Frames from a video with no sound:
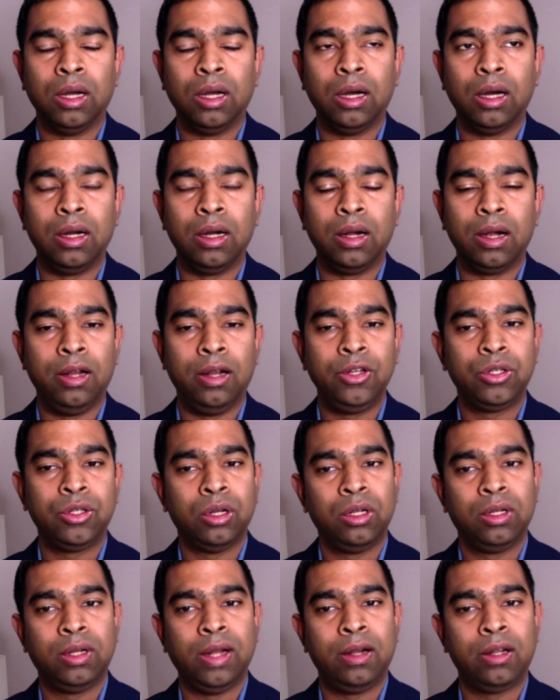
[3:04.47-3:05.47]
Uh,
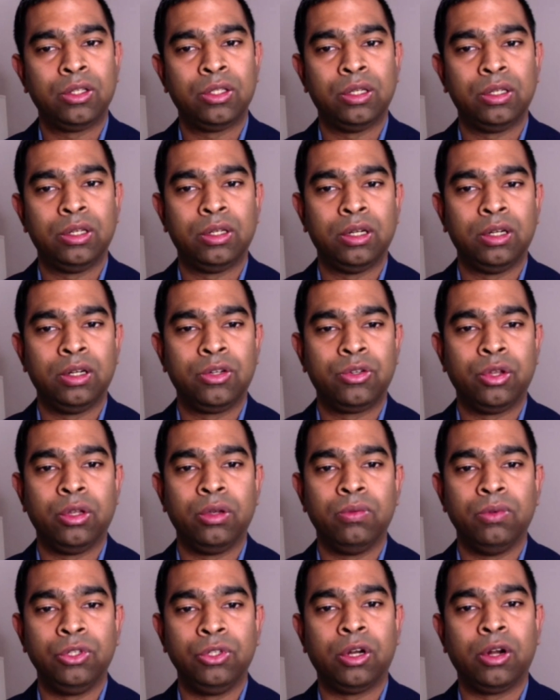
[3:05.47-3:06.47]
traditional data centers,
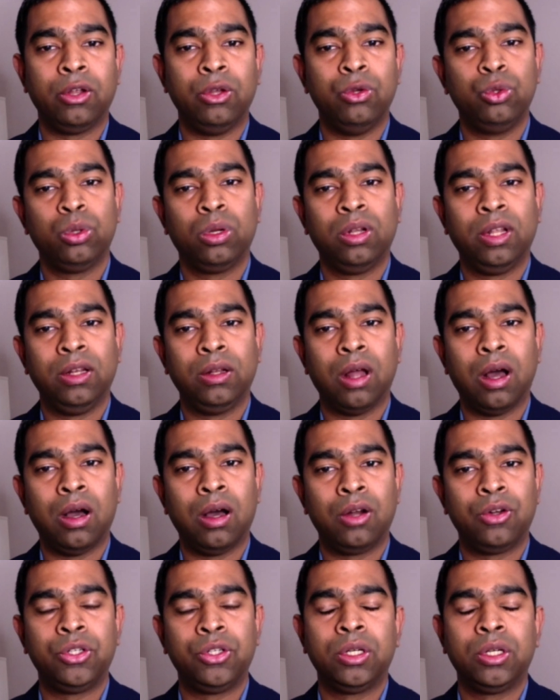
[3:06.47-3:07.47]
which are usually
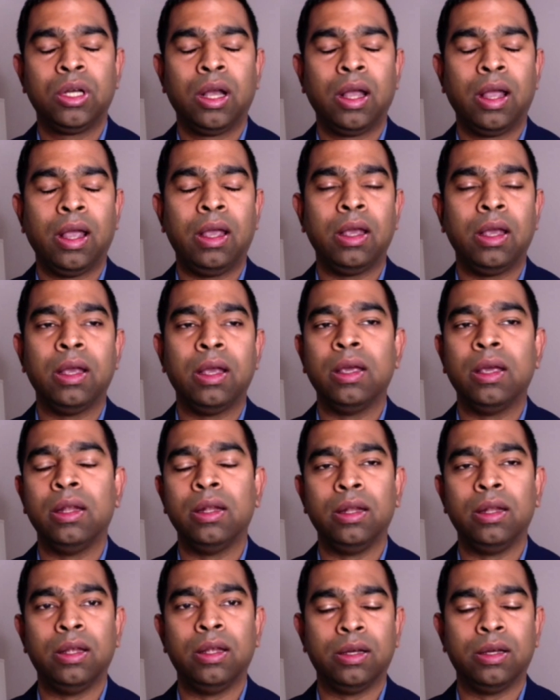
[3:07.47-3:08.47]
large
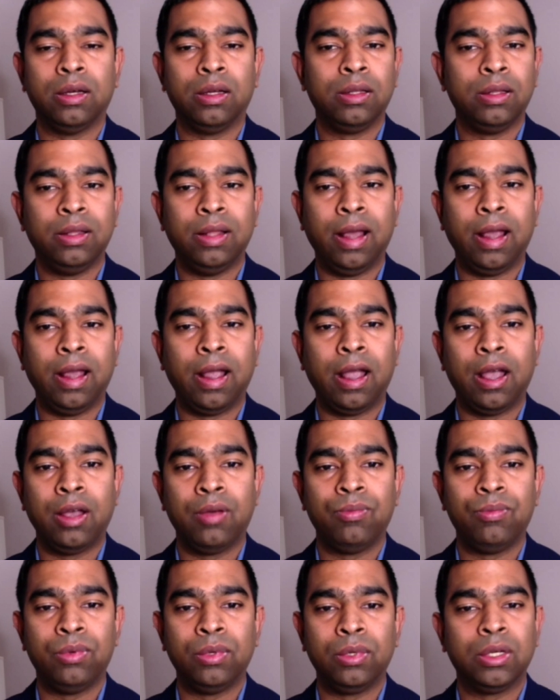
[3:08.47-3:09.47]
and uh, they
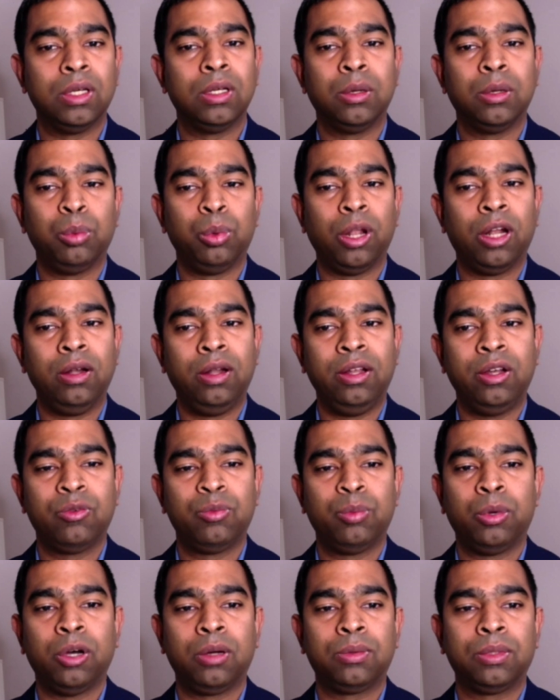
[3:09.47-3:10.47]
have uh, plenty
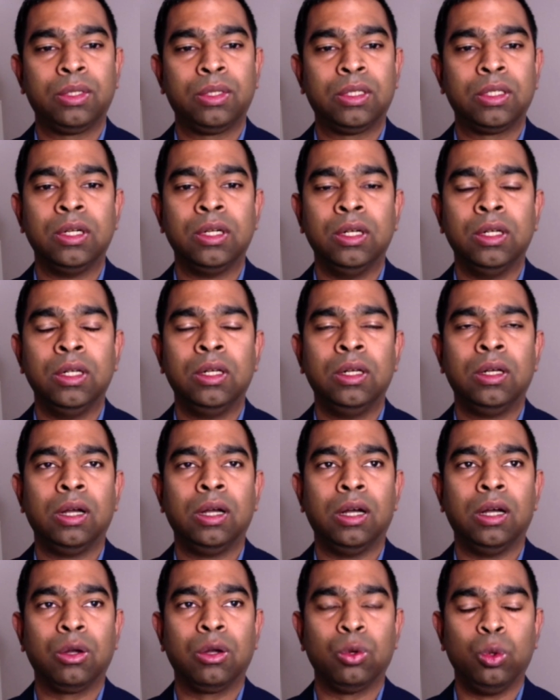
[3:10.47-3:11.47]
of power,
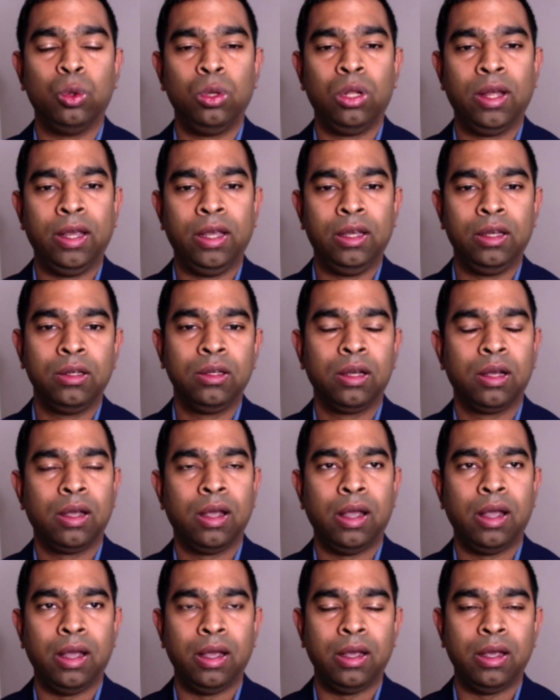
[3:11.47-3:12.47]
uh, cooling,
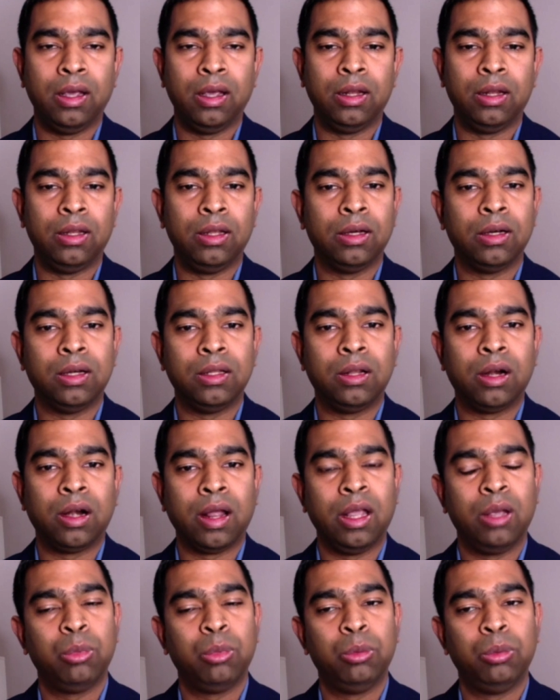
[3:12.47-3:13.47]
and
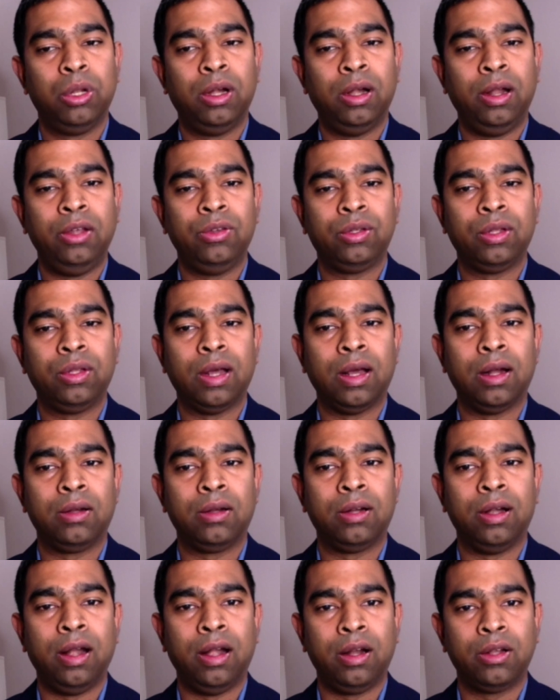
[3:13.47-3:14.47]
other capabilities
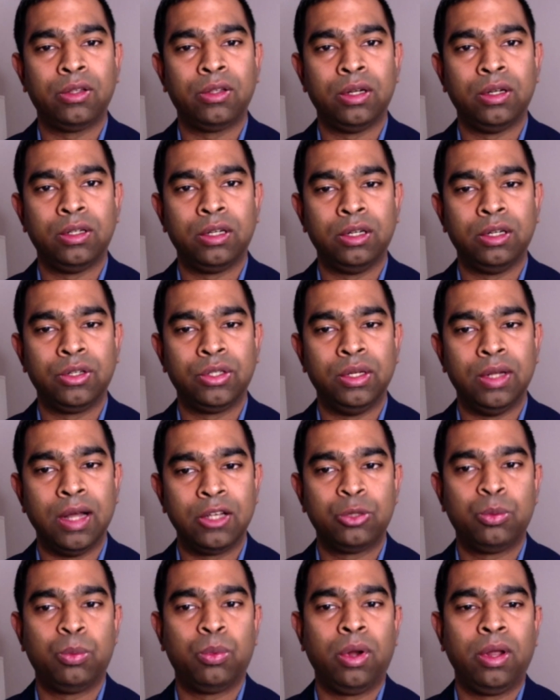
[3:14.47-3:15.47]
that the data centers
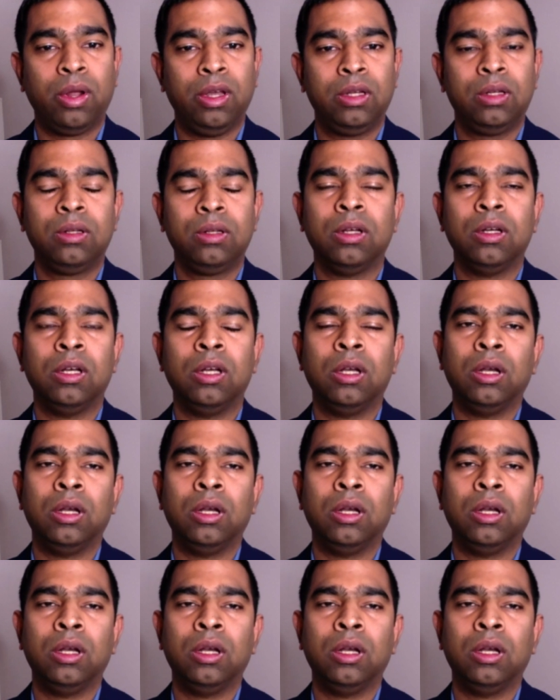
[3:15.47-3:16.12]
does bring in.